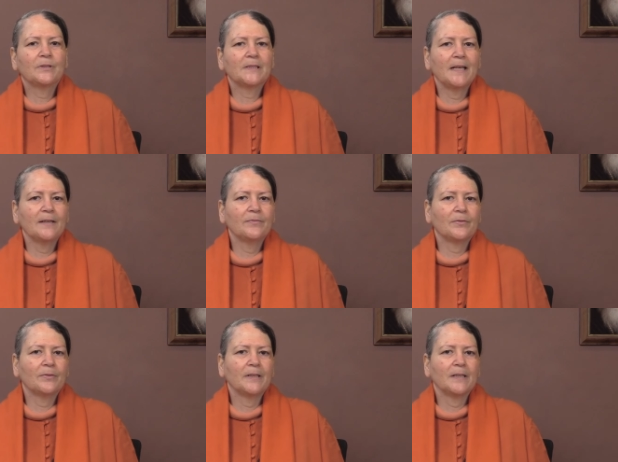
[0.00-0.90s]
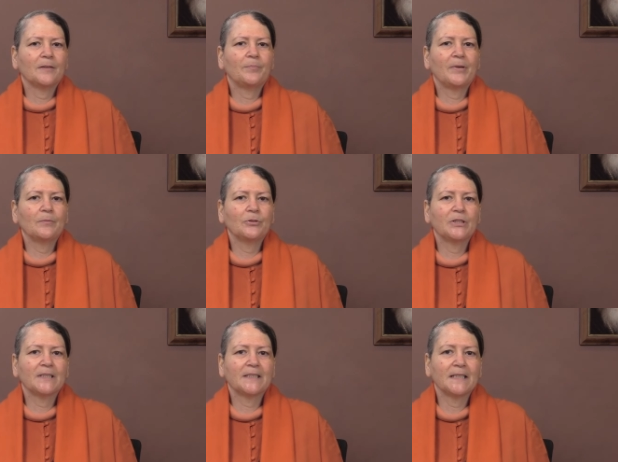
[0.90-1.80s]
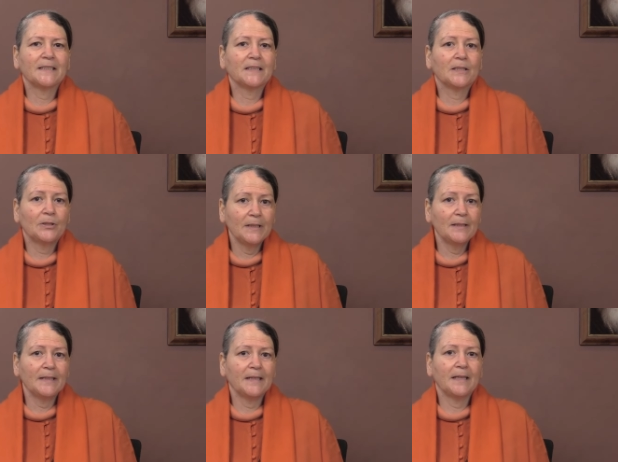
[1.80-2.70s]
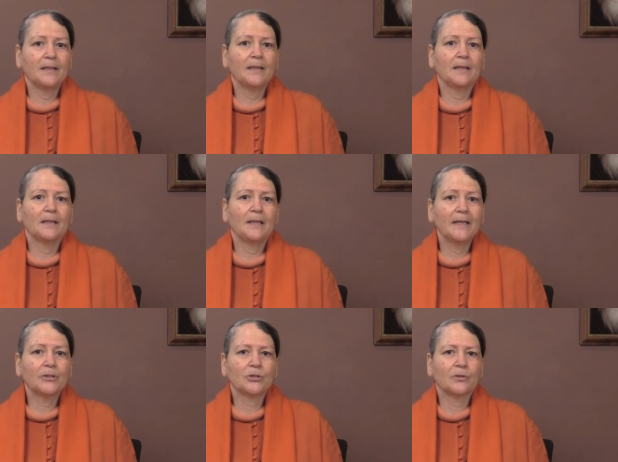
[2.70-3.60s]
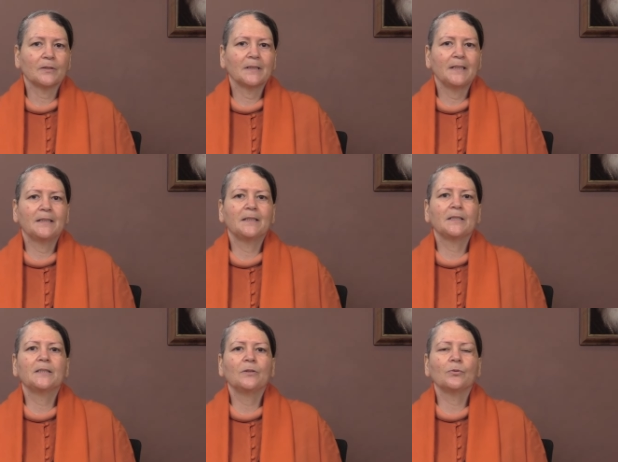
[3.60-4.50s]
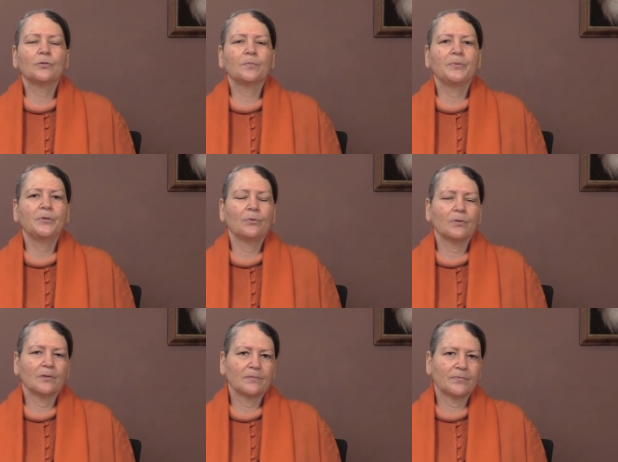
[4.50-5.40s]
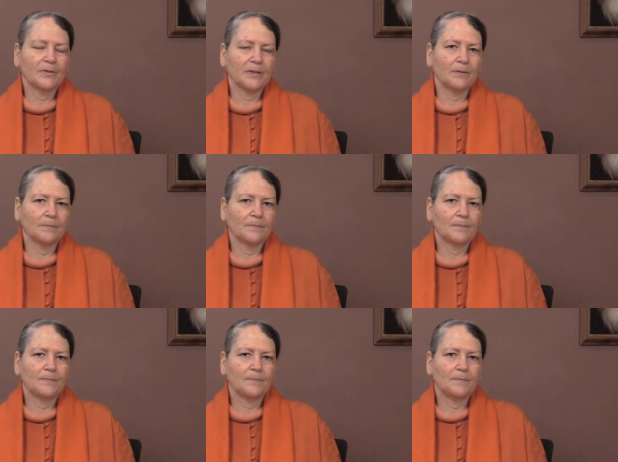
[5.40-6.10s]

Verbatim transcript: to slavery, and Prabhuji says it clearly in the lecture, it is not pure freedom.